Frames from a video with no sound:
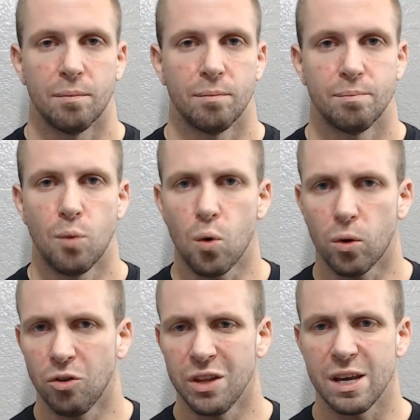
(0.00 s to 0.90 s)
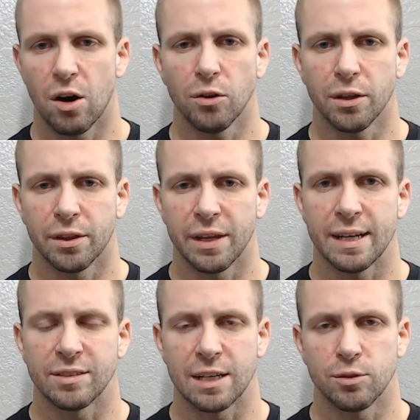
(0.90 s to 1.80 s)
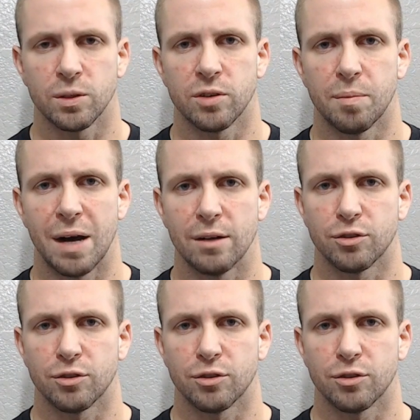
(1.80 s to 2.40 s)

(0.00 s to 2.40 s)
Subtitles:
morally, all the things. That's what it's about.